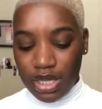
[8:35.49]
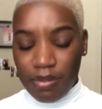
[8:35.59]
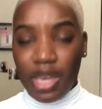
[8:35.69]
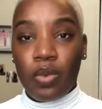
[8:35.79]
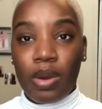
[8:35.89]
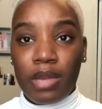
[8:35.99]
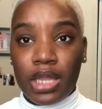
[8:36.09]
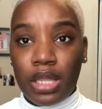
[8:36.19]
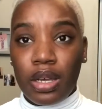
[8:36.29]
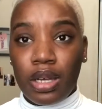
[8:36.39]
to make
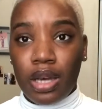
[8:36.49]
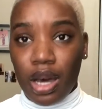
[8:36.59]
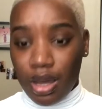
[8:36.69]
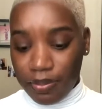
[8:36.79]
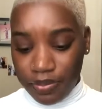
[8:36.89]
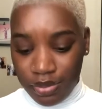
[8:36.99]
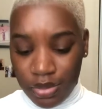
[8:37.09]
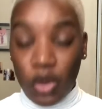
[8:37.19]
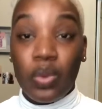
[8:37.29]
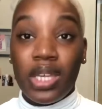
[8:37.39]
women look
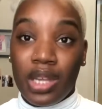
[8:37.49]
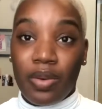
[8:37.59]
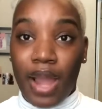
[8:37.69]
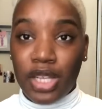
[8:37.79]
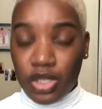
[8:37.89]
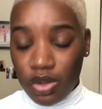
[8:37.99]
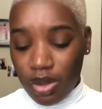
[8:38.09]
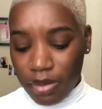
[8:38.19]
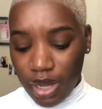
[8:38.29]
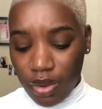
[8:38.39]
weak and irrational, but